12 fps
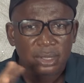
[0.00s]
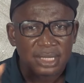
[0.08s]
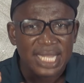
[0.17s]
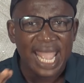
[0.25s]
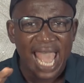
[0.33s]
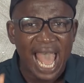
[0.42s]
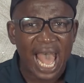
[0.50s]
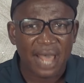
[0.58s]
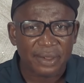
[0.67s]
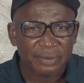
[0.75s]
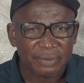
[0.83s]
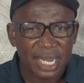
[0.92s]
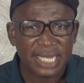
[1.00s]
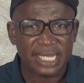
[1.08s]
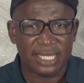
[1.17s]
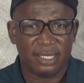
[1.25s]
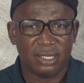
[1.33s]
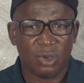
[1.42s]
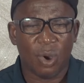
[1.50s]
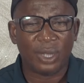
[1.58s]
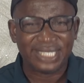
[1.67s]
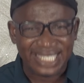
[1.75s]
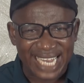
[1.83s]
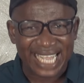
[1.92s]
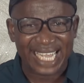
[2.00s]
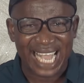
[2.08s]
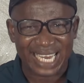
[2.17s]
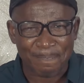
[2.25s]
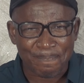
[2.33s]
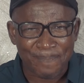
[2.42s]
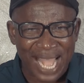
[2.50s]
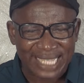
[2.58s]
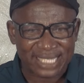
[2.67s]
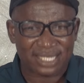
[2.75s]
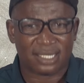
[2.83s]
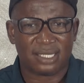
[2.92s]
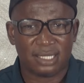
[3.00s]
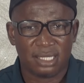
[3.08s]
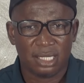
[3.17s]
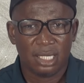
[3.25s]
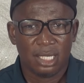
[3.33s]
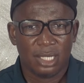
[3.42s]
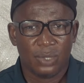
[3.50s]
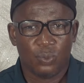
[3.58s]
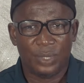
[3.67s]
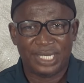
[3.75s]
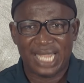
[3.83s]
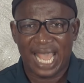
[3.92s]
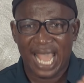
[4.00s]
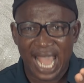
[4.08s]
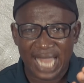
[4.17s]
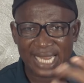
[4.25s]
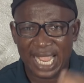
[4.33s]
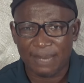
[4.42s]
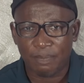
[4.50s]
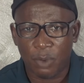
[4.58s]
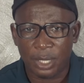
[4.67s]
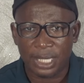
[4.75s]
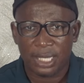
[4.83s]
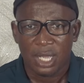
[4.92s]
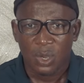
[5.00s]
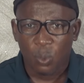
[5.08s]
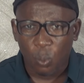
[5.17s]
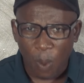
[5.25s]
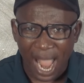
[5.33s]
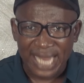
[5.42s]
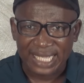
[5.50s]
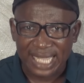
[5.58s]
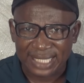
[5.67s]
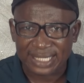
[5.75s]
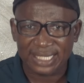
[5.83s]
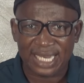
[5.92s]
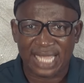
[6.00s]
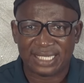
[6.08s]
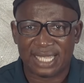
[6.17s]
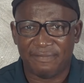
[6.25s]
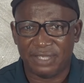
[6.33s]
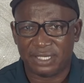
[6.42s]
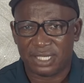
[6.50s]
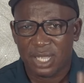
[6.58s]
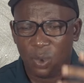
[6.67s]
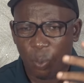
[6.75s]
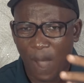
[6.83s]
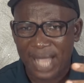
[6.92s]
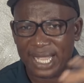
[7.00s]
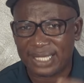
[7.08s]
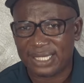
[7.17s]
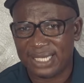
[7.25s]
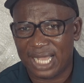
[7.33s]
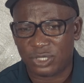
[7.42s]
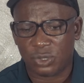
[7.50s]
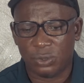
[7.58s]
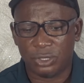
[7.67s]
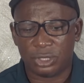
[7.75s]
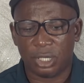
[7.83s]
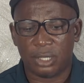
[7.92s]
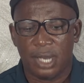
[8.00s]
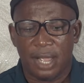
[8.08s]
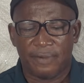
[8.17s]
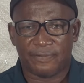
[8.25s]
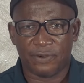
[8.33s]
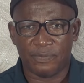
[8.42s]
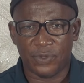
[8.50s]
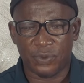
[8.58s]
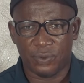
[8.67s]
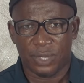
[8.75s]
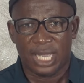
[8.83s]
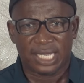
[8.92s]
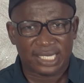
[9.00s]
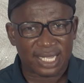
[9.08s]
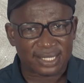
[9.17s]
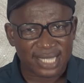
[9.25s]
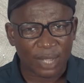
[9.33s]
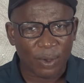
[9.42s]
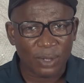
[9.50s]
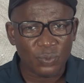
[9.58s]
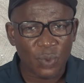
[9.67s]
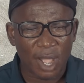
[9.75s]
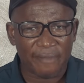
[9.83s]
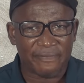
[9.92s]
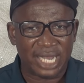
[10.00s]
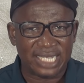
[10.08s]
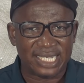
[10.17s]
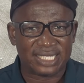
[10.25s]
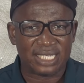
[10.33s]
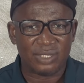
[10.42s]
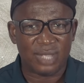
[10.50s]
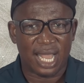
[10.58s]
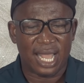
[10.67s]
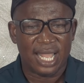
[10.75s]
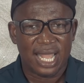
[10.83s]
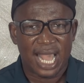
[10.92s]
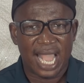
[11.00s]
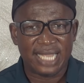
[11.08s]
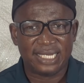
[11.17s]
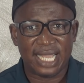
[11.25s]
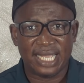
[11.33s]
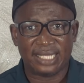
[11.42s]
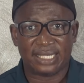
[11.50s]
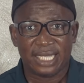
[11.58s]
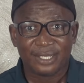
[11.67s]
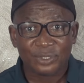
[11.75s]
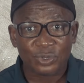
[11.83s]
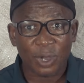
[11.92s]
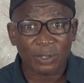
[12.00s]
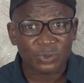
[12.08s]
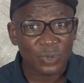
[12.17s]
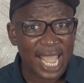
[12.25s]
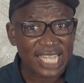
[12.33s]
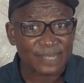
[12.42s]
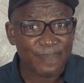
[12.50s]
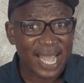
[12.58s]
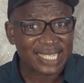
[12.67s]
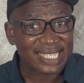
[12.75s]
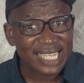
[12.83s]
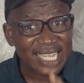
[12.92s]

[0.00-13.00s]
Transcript: they are ready or they can part with their hard-earned money while getting that service, while getting that solution from you. The second way of validating your idea is talk to experts